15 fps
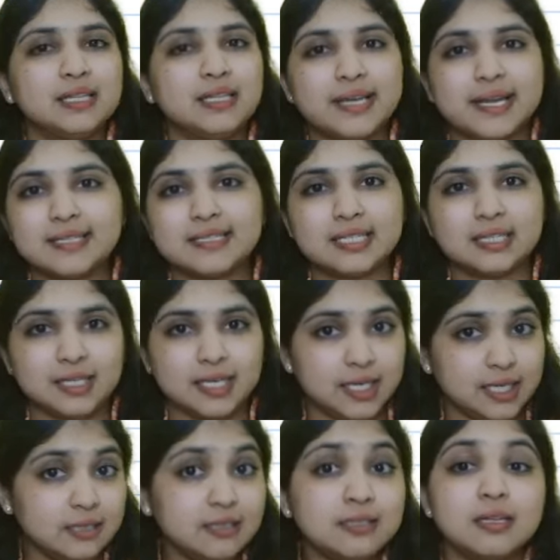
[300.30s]
in the next 3
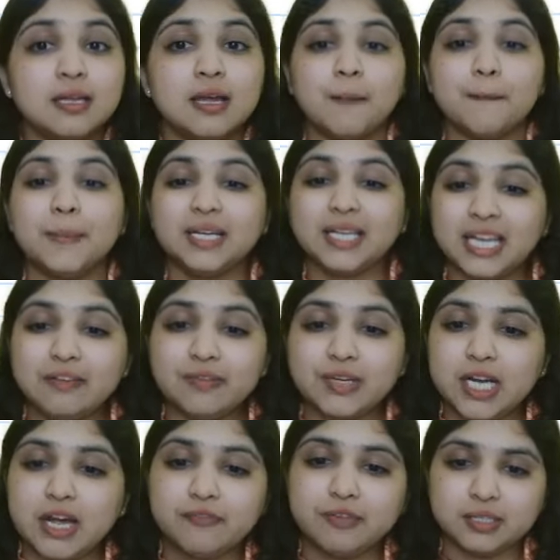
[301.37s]
years, but even
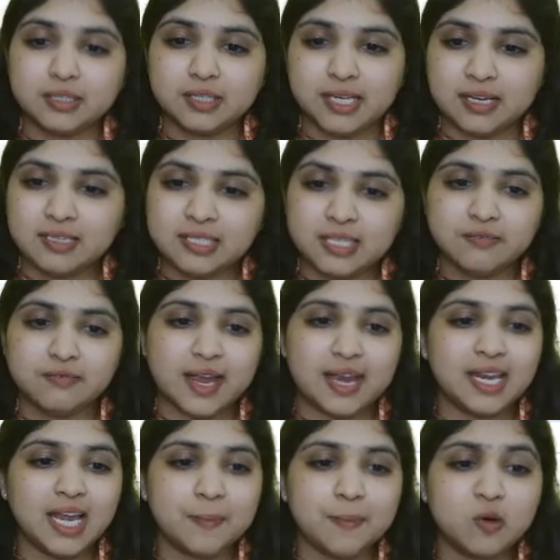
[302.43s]
after 3 years, if
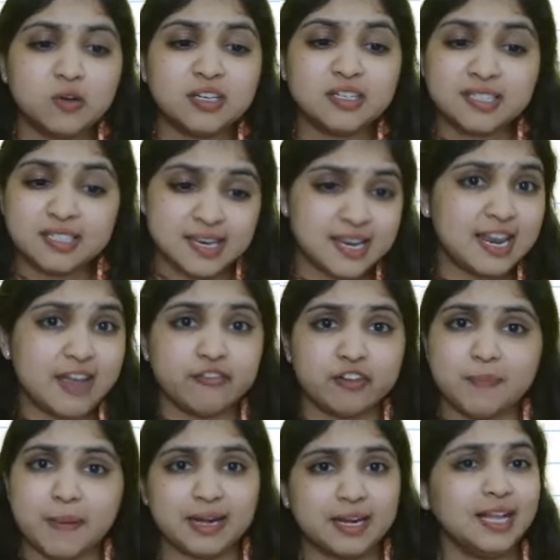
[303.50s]
any amount is still
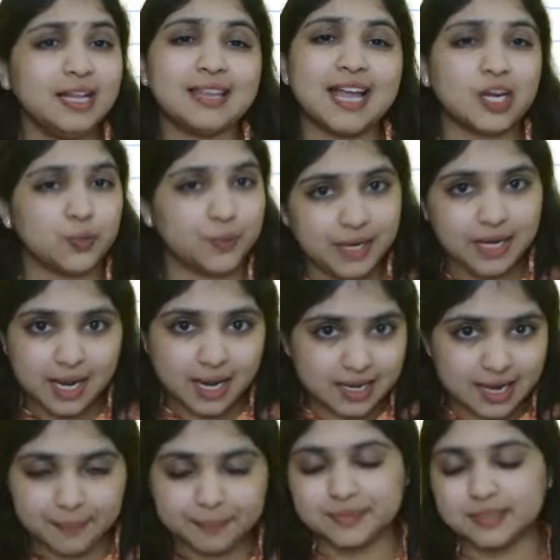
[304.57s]
left pending, that will
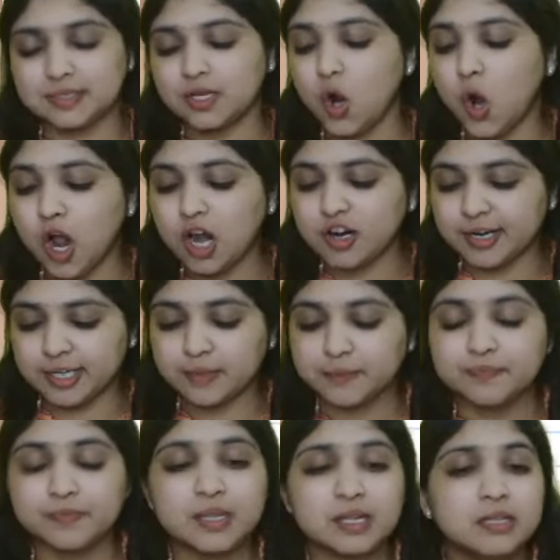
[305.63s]
lapse. Alright,
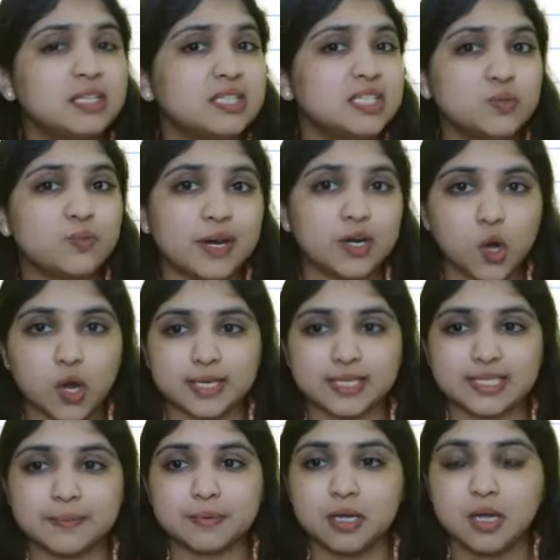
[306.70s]
this is one
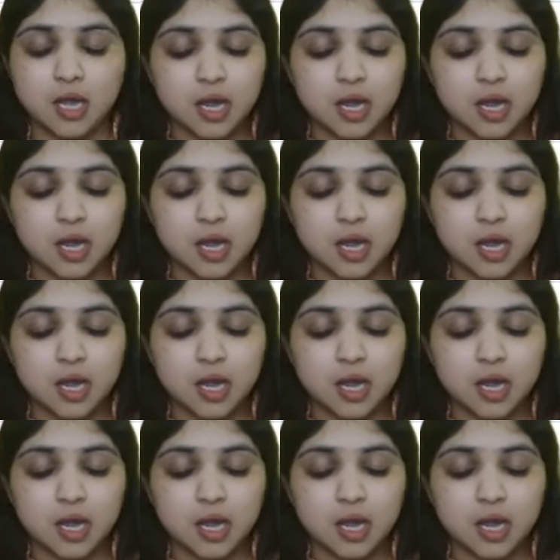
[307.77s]
concept.